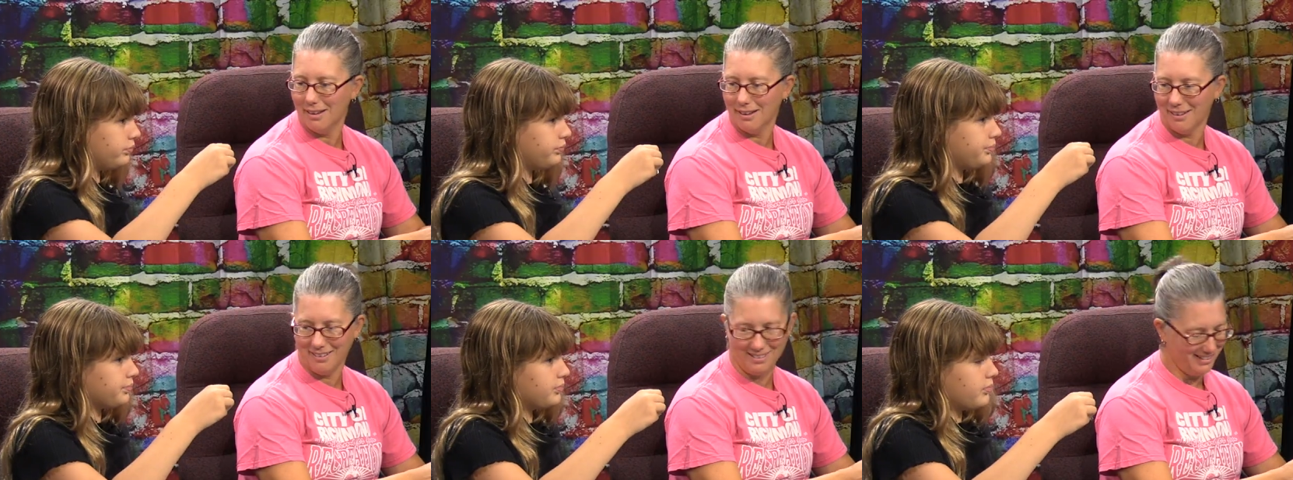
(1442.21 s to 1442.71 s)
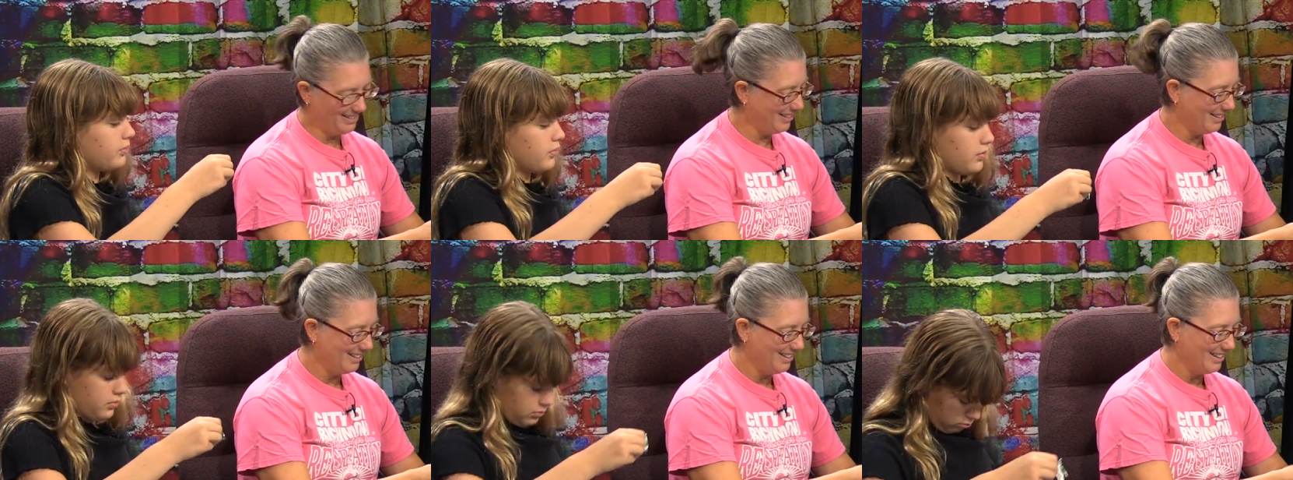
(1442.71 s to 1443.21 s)
Speaker 1: Uh-huh.
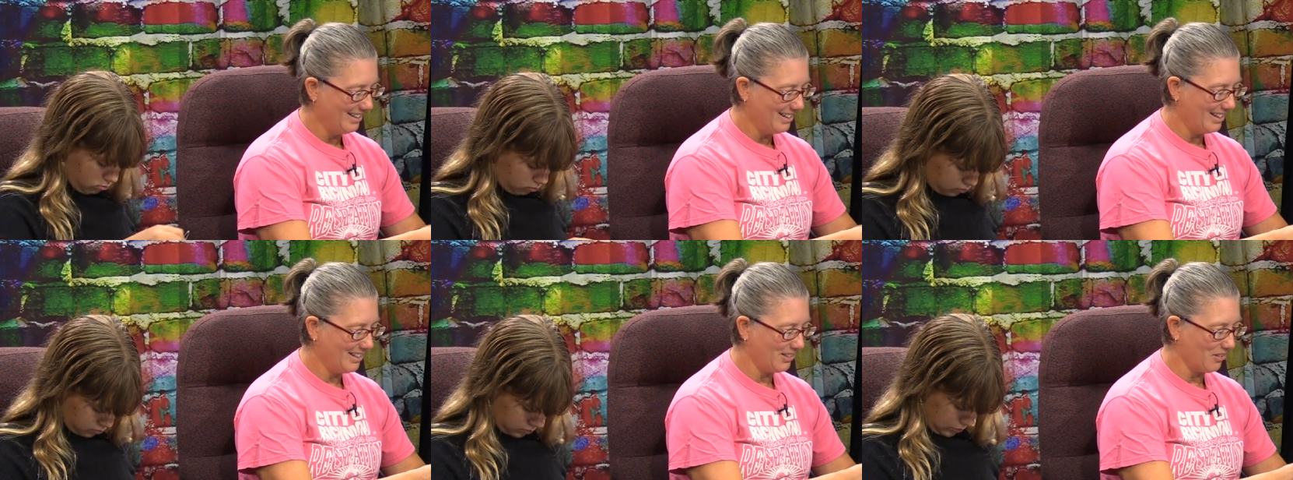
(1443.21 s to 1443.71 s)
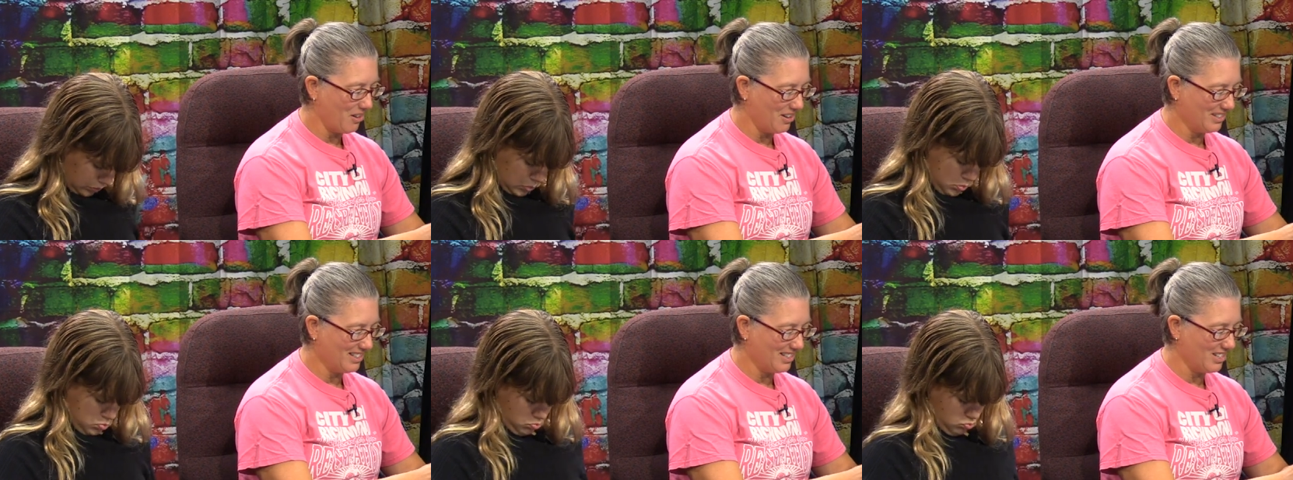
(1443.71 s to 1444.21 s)
And they're
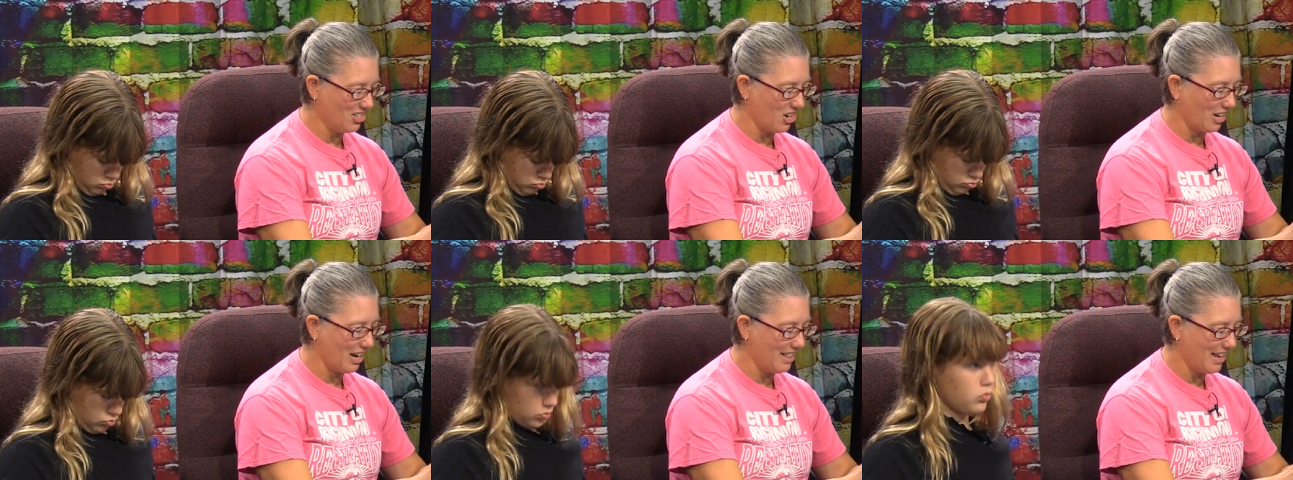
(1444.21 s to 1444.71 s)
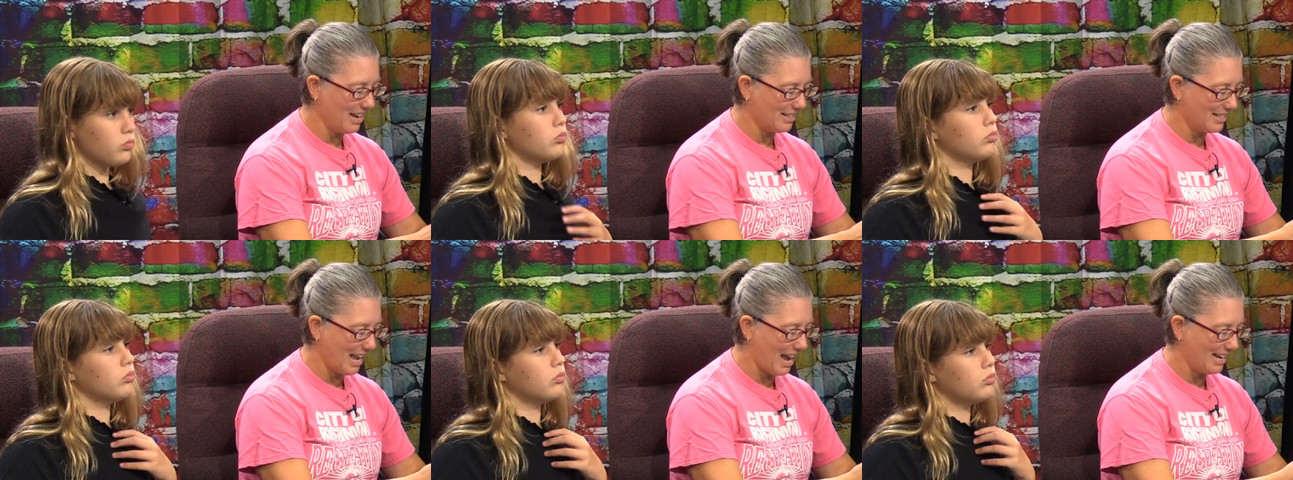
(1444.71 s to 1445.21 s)
all stuck on
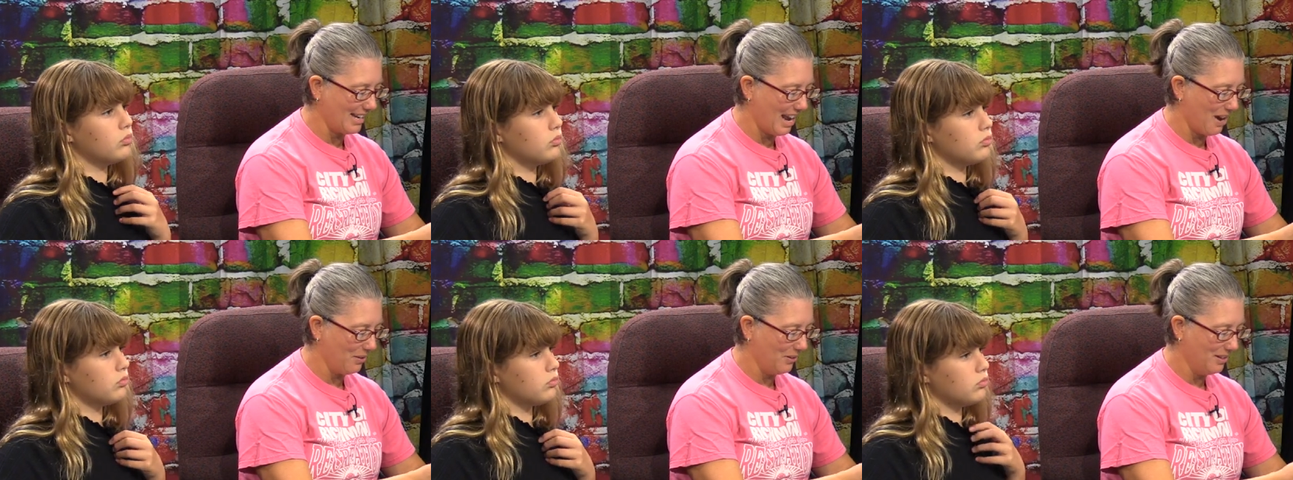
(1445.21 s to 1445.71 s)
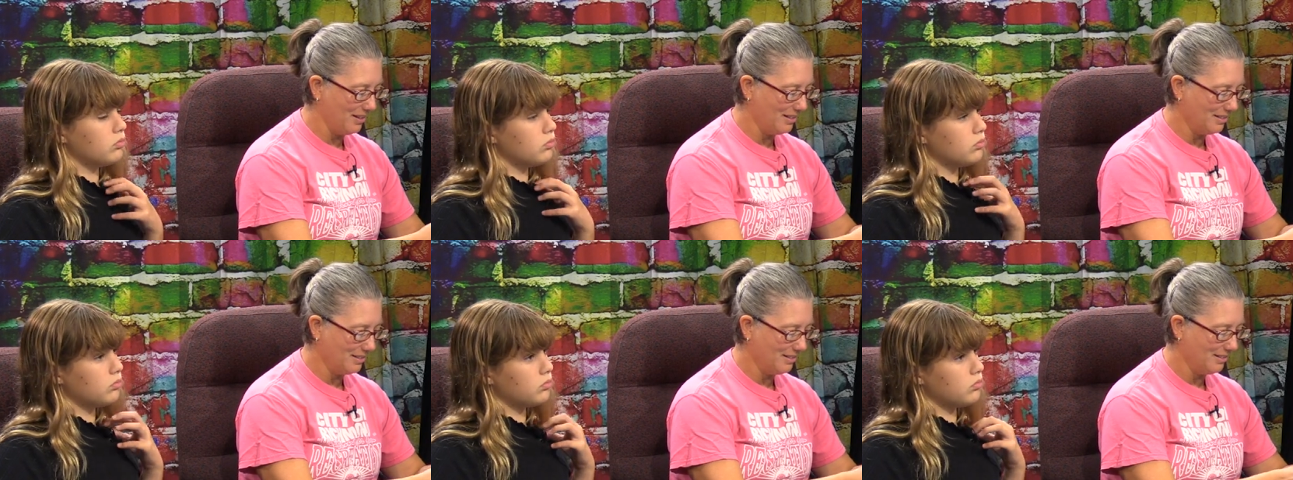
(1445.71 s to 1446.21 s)
that side now
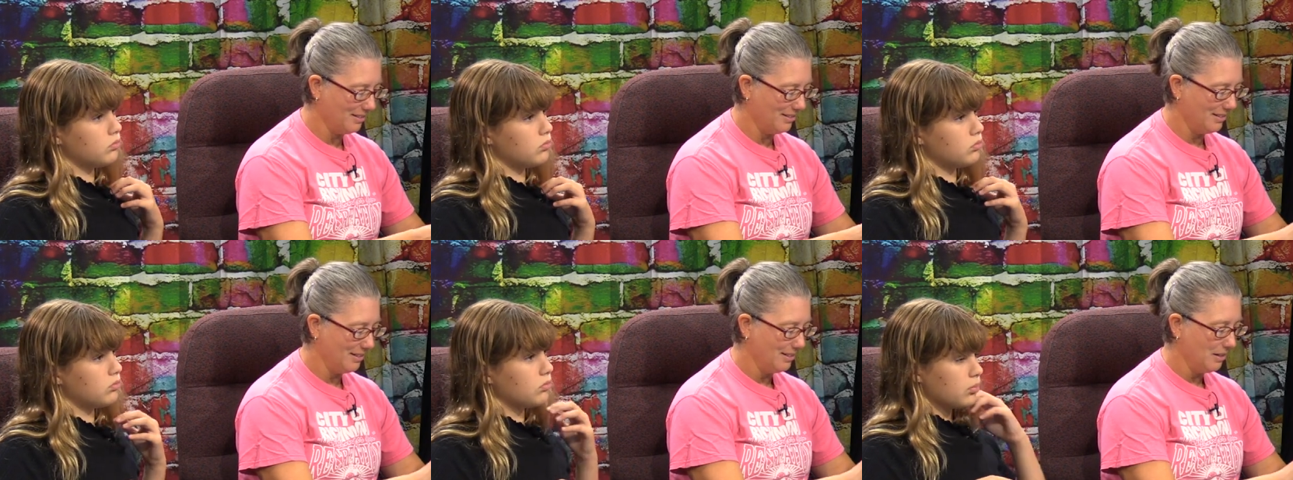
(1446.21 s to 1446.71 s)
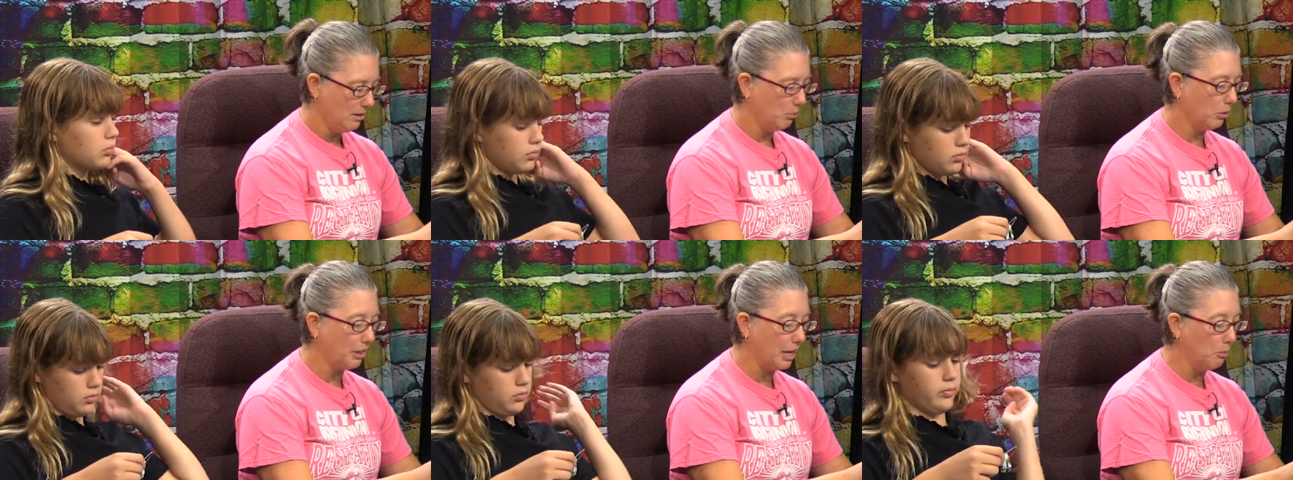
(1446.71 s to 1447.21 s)

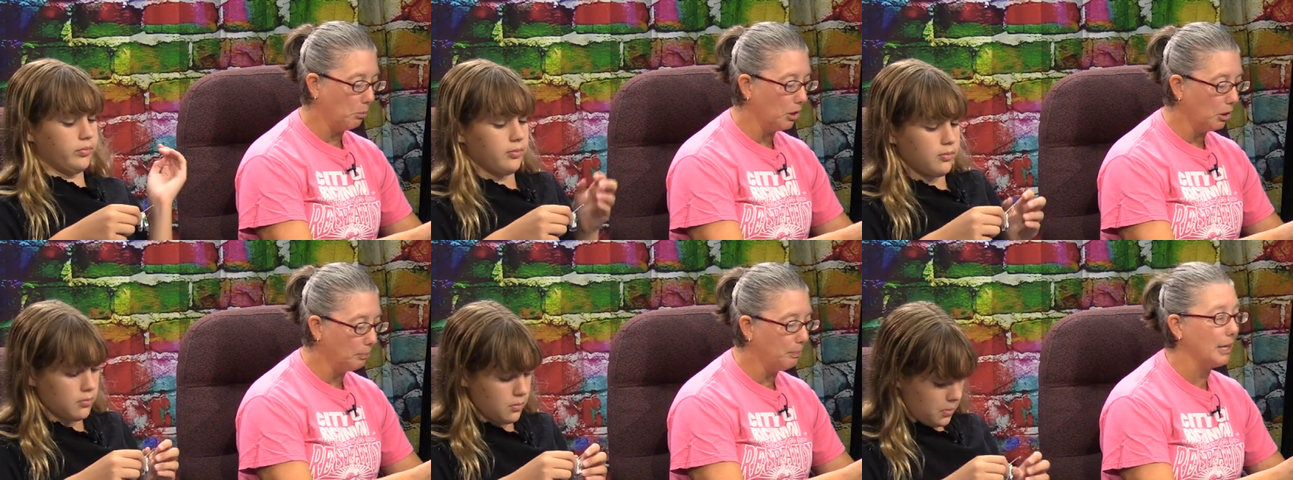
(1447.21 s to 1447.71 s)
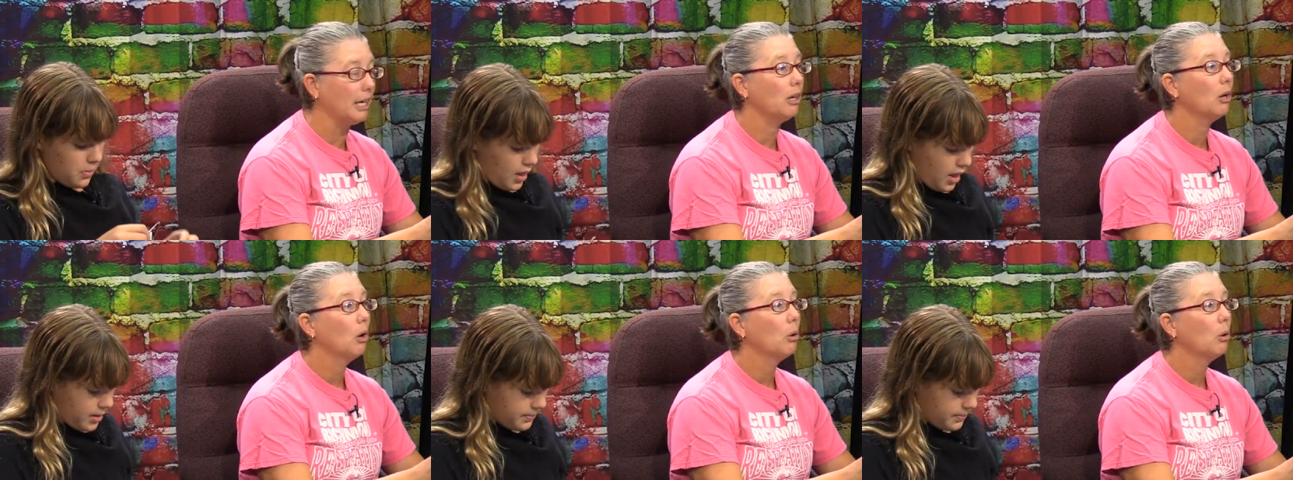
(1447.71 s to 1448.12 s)
well, they will be